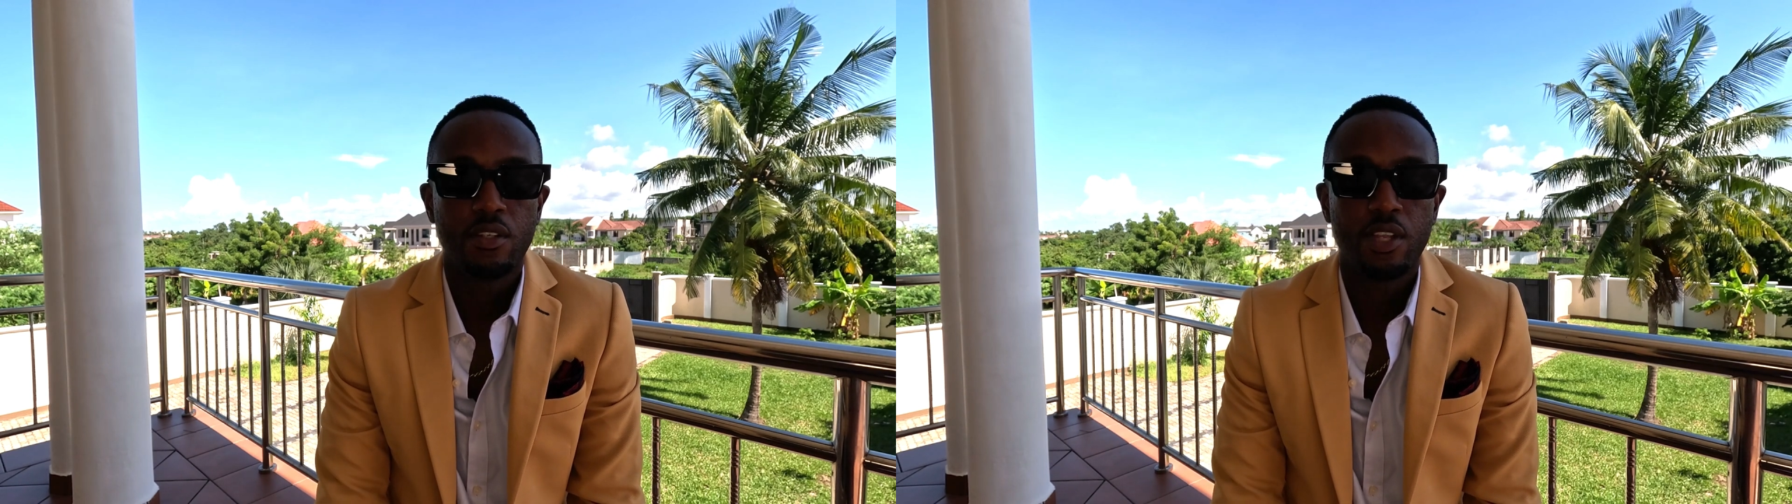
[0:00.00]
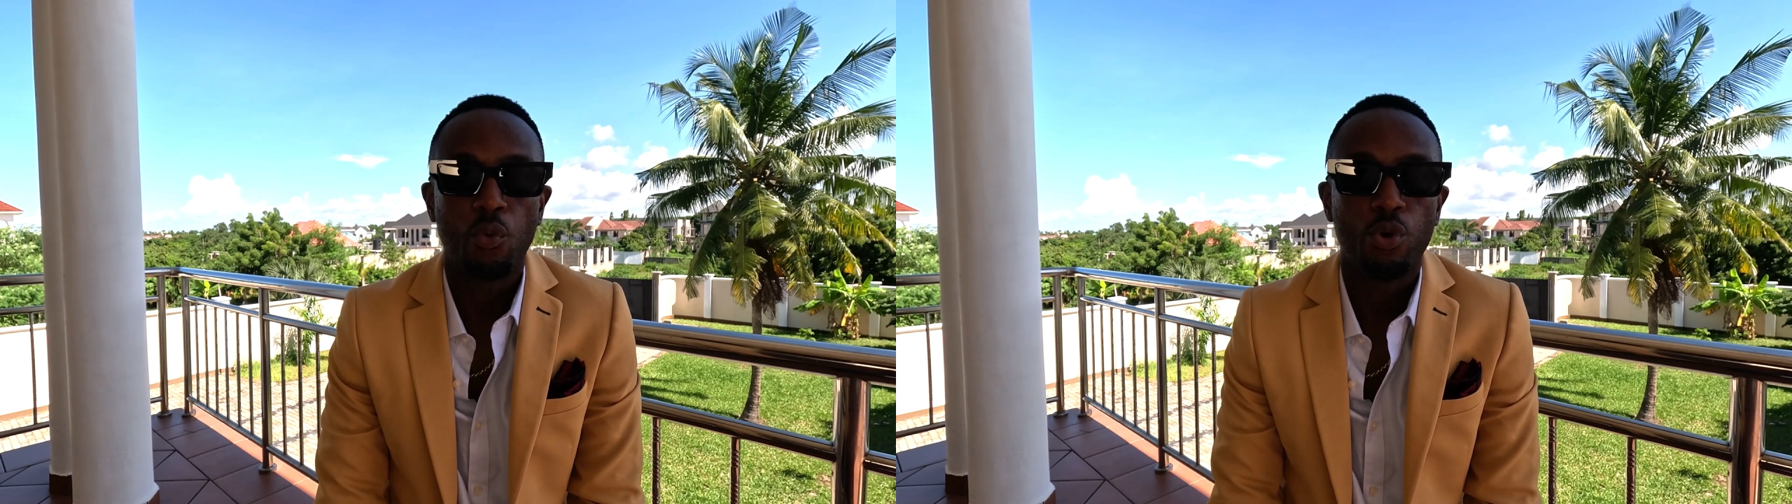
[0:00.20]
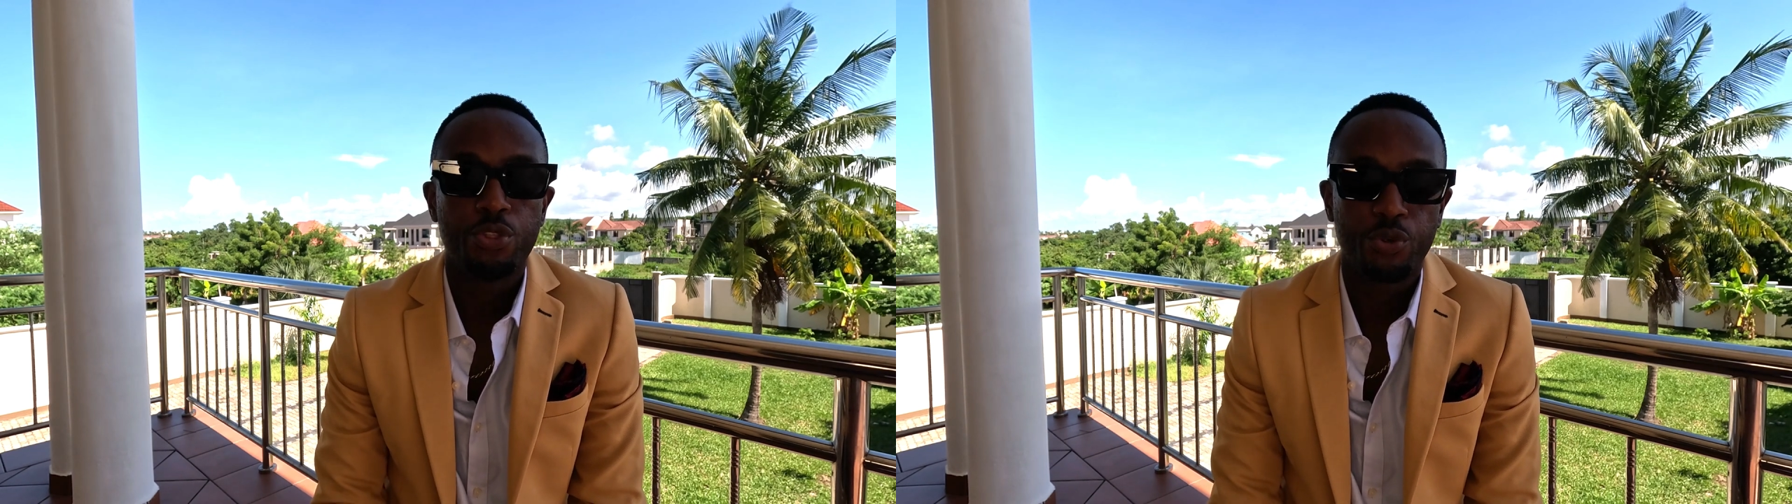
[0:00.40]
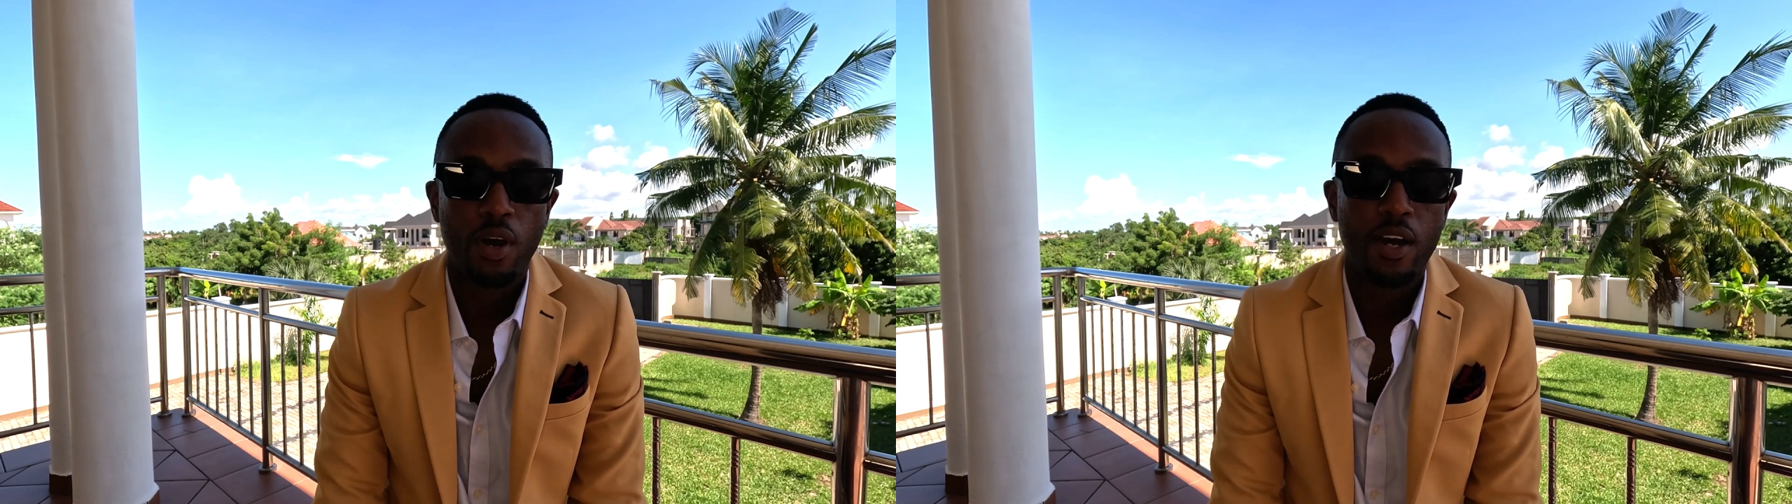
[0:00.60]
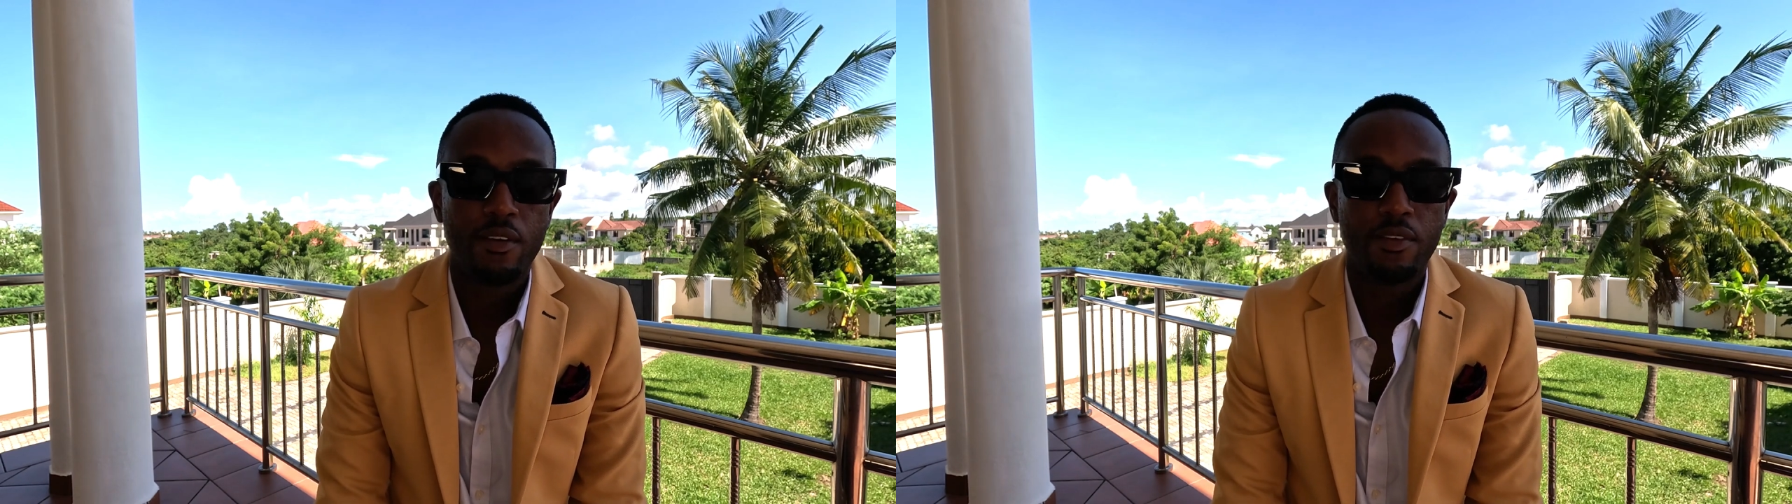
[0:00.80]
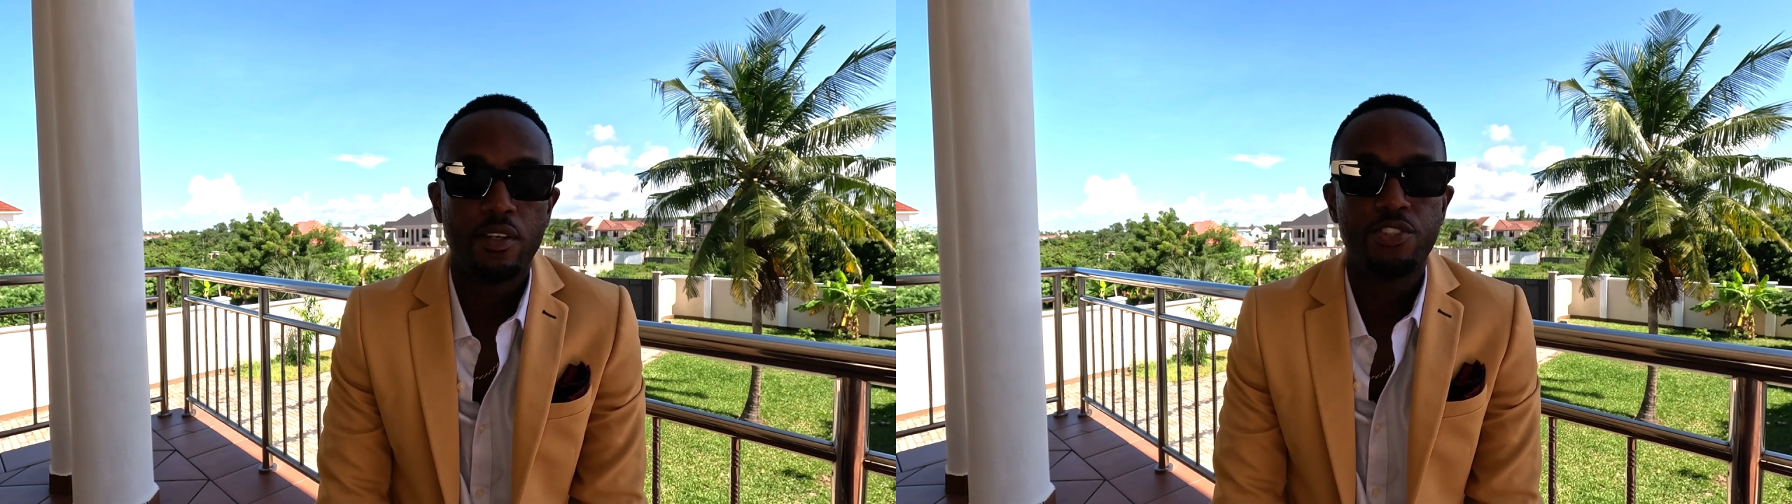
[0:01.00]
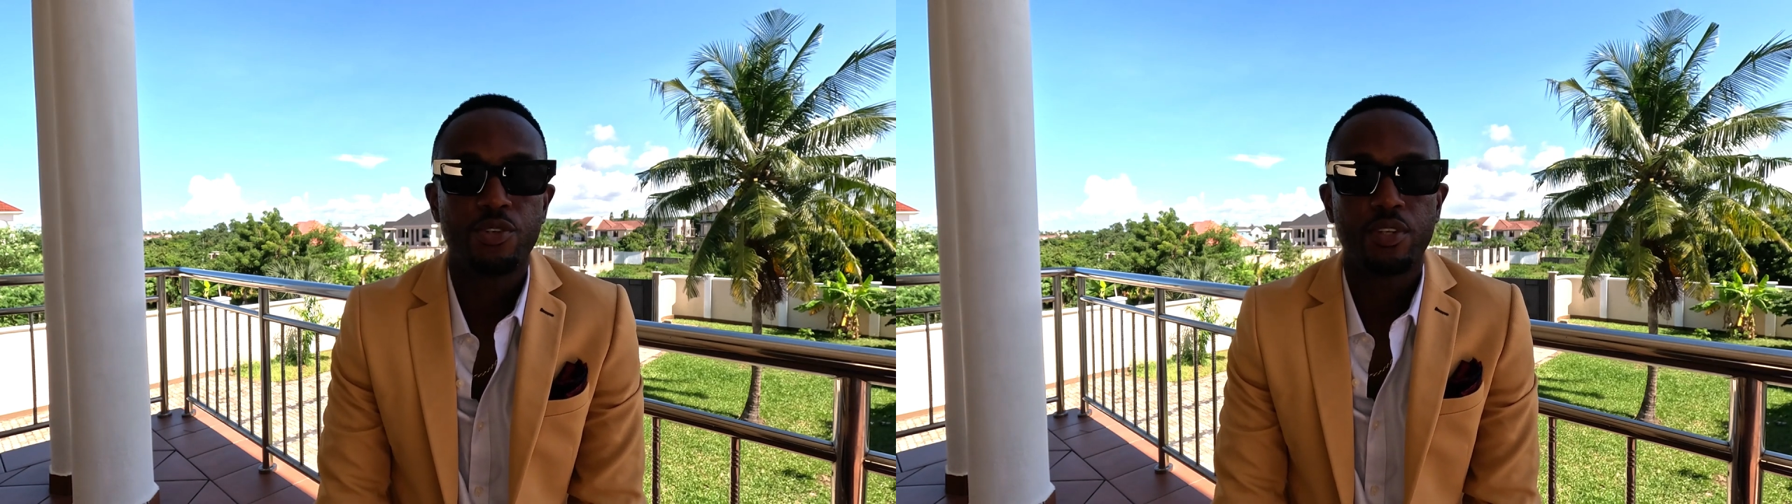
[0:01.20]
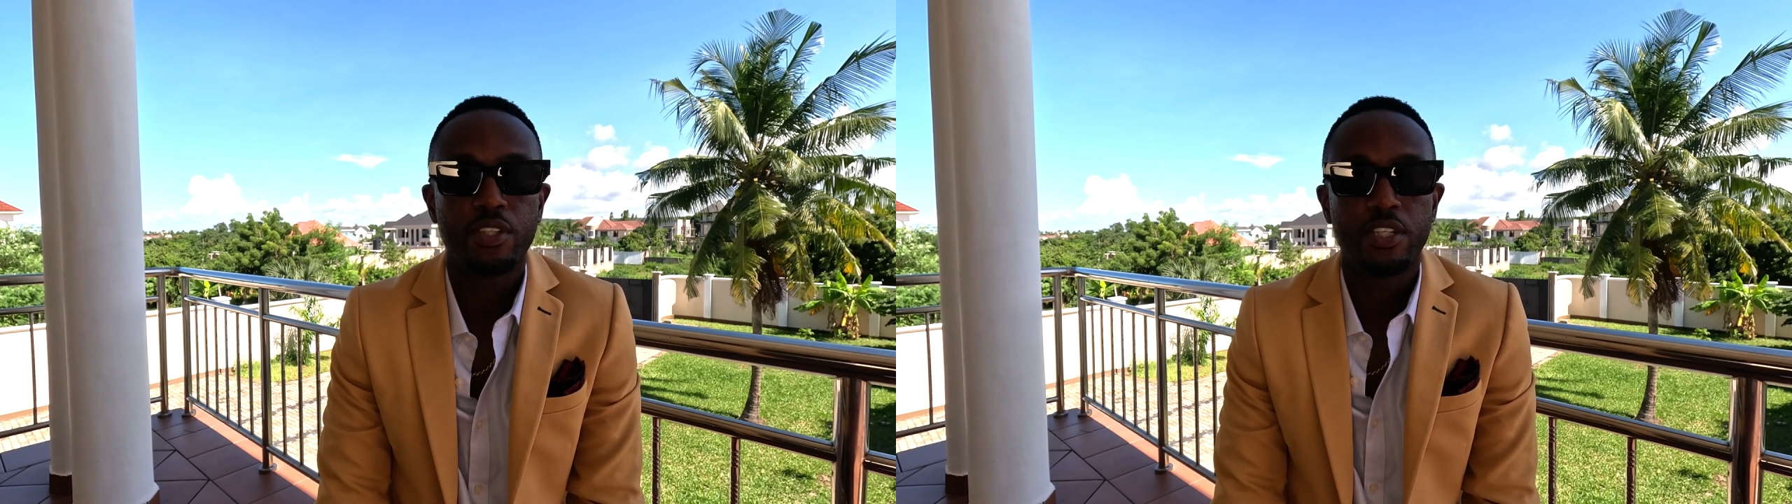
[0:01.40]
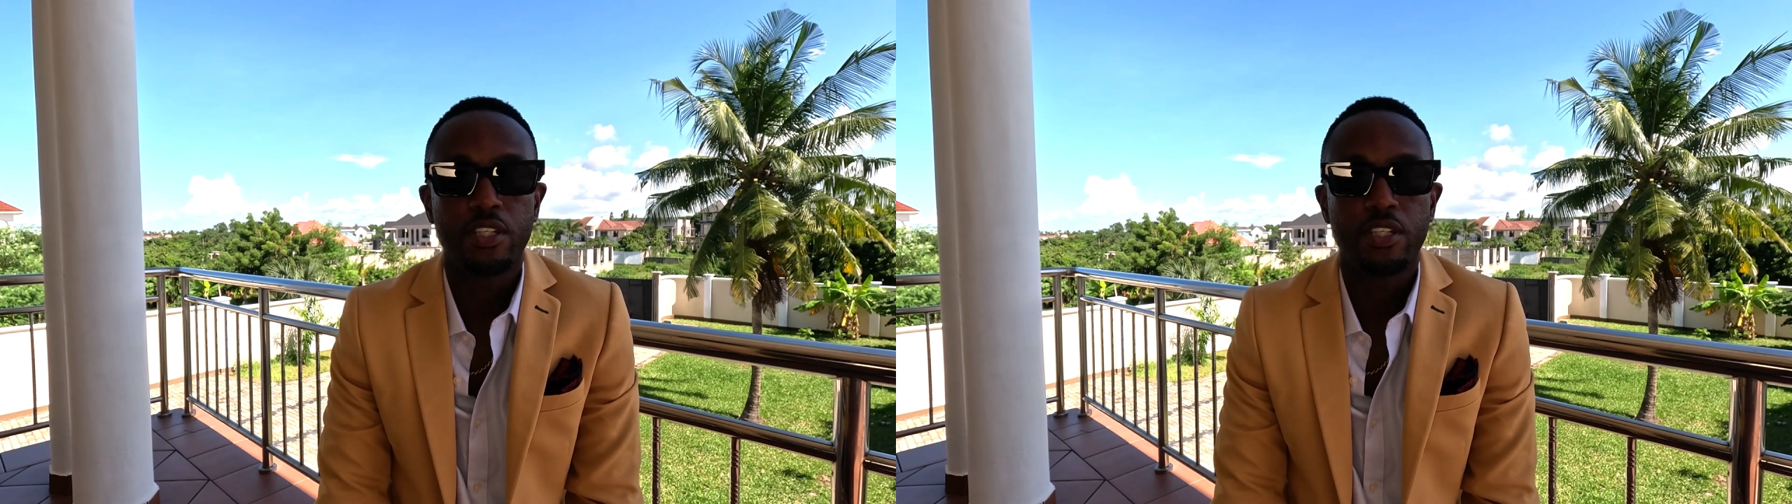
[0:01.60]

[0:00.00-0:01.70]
that will thrive during